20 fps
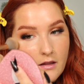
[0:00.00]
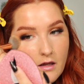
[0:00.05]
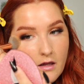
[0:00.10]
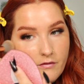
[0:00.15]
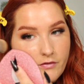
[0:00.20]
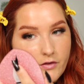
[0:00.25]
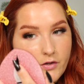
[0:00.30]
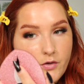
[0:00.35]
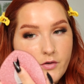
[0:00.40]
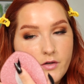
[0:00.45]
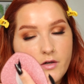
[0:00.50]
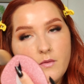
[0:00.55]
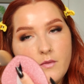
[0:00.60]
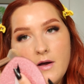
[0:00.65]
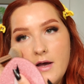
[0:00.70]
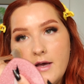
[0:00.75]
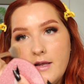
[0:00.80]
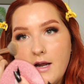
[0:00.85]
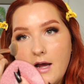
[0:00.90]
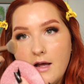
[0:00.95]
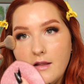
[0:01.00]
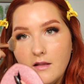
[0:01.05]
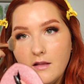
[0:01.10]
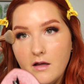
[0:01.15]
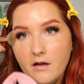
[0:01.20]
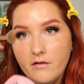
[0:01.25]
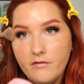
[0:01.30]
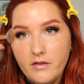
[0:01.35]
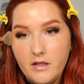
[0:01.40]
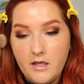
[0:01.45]
love the Huda one, I
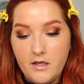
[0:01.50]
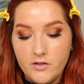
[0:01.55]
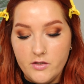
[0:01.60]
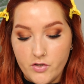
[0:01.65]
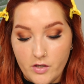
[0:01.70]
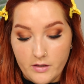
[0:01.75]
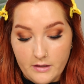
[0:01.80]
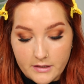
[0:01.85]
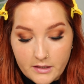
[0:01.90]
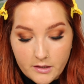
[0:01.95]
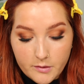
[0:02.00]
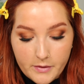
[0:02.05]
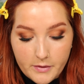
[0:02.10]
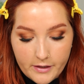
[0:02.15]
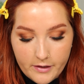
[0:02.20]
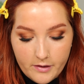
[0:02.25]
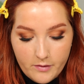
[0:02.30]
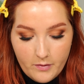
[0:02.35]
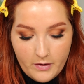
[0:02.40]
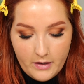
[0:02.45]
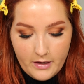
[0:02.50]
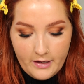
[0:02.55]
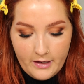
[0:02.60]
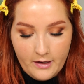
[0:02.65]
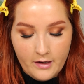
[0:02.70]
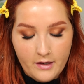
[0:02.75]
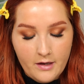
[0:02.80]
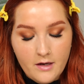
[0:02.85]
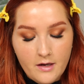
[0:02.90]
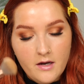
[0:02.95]
love the Charlotte Tilbury
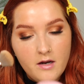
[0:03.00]
one,